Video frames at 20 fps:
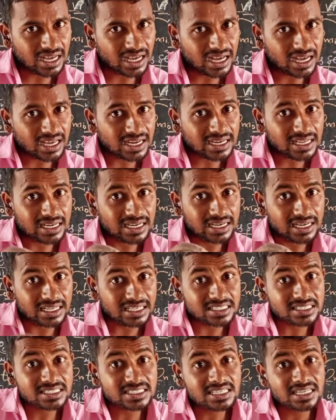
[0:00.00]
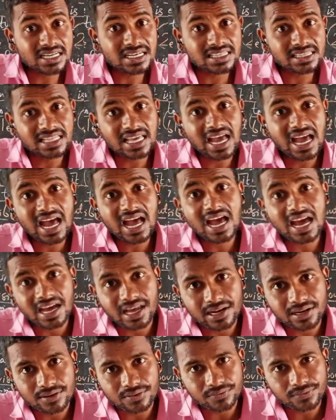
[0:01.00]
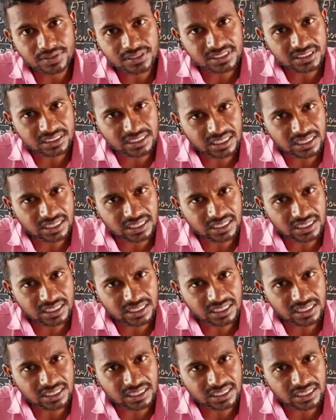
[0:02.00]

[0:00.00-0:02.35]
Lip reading: are lesser than,